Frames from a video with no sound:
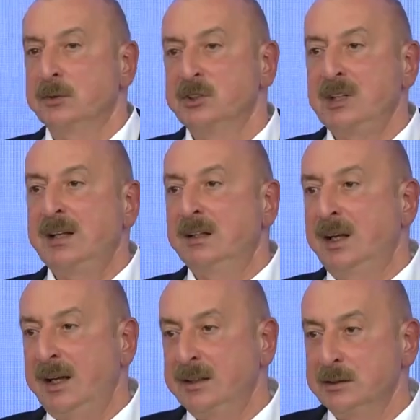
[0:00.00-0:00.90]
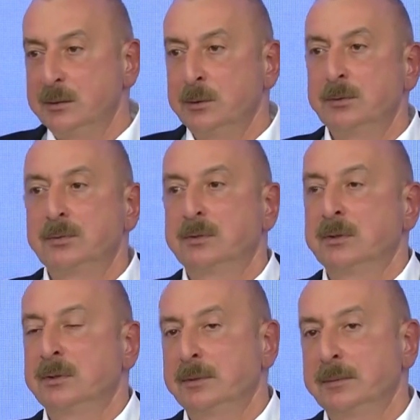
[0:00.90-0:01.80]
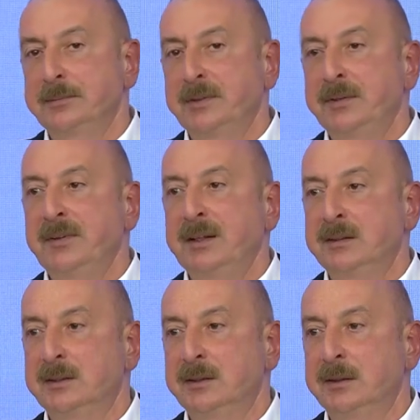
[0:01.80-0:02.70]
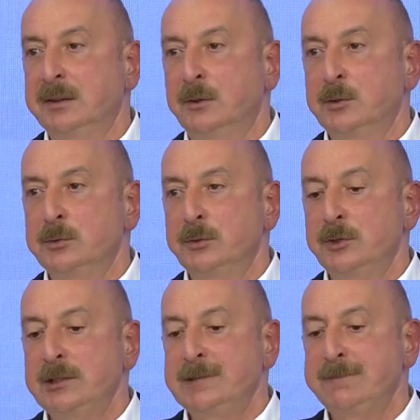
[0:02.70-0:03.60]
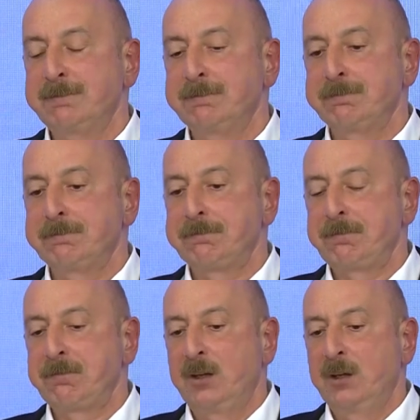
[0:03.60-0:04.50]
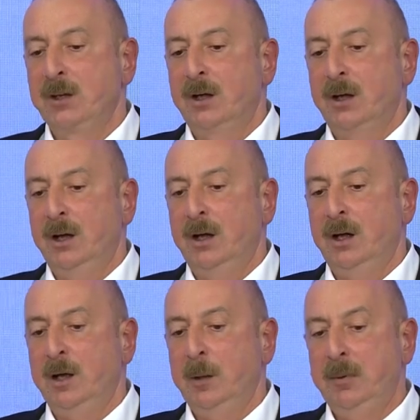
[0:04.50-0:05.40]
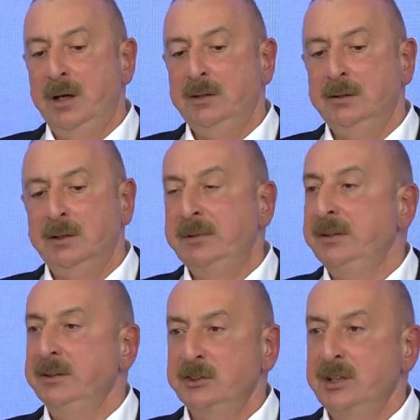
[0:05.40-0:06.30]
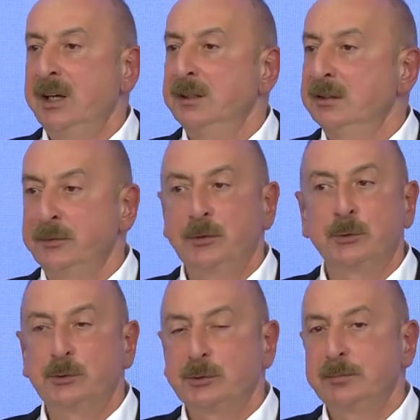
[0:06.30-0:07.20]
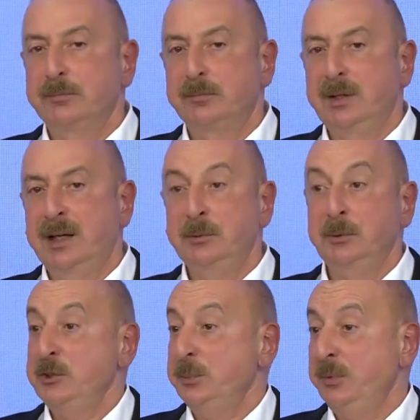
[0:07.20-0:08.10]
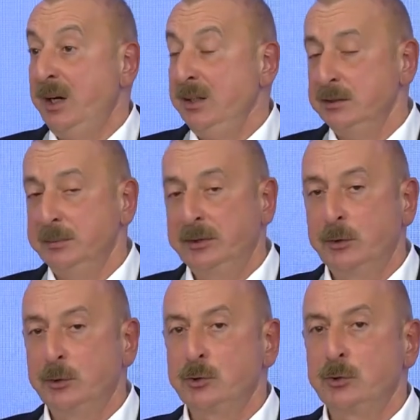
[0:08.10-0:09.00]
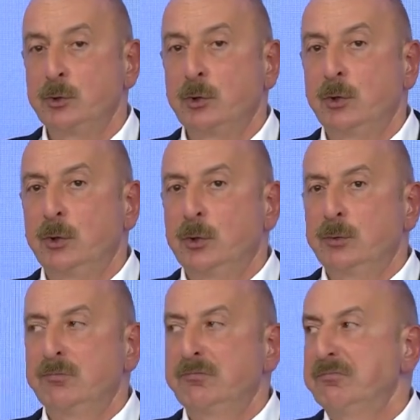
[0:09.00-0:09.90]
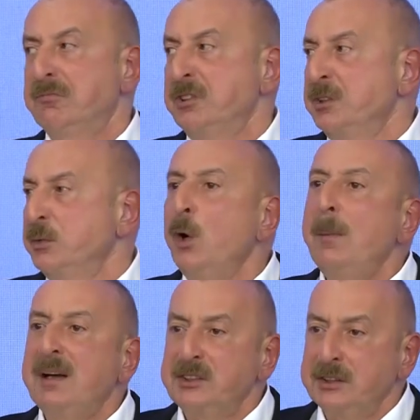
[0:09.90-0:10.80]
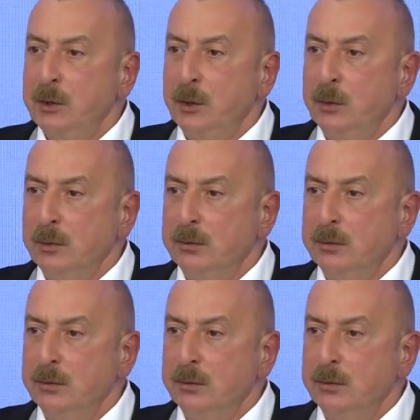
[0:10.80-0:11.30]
the sidelines of event in Oxfordshire. But Armenian side refused. And we were surprised because just 4 months ago,